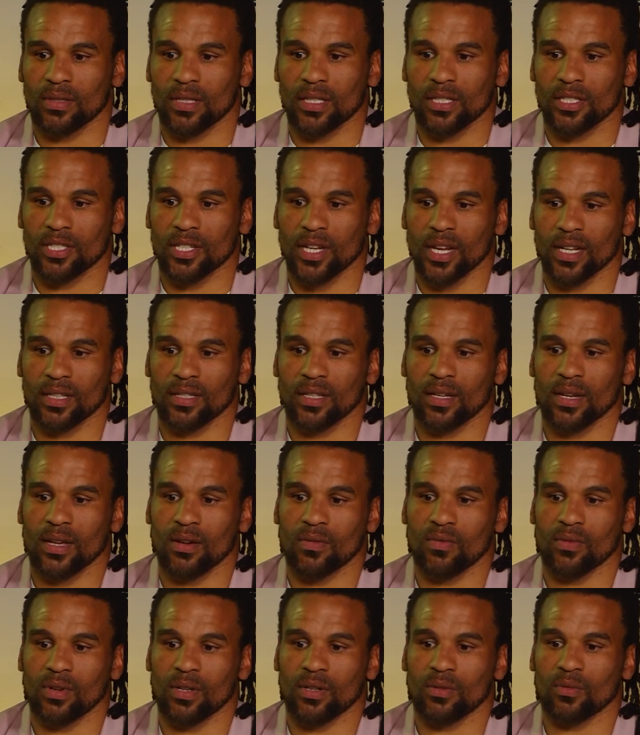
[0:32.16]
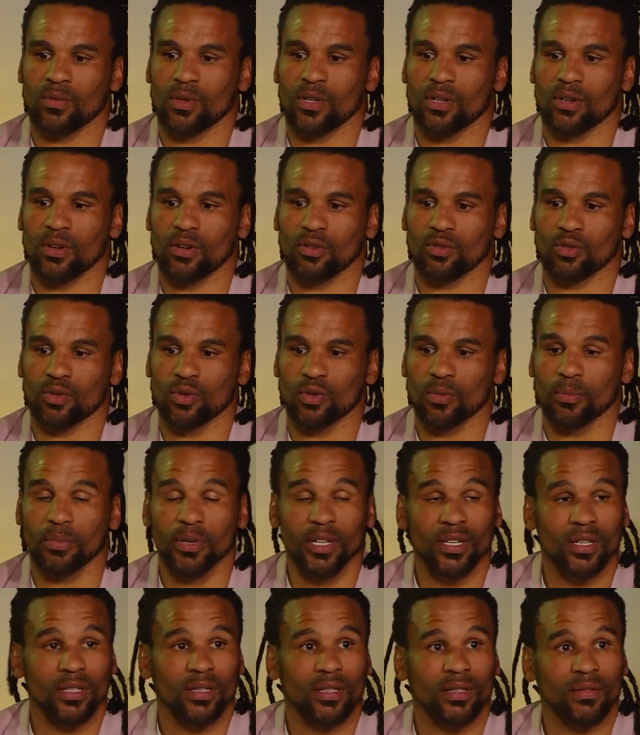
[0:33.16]
the check that I won will go to
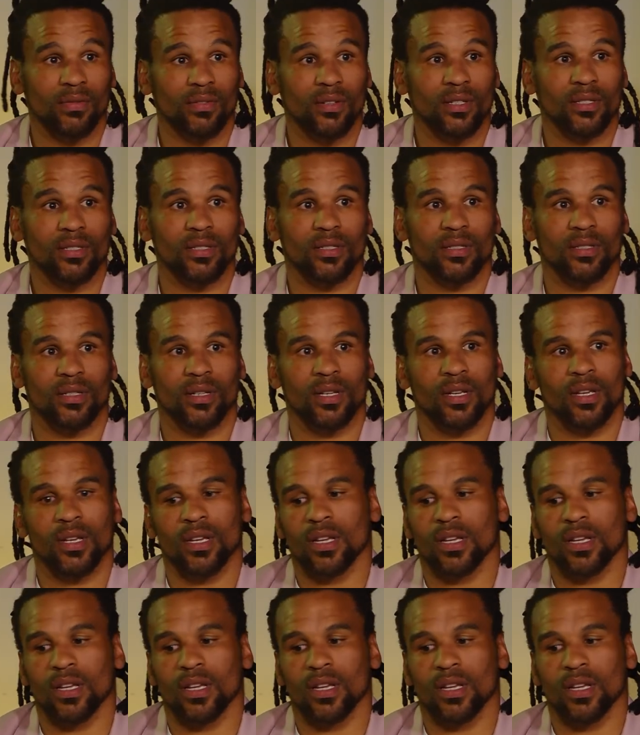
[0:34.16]
Be the Difference.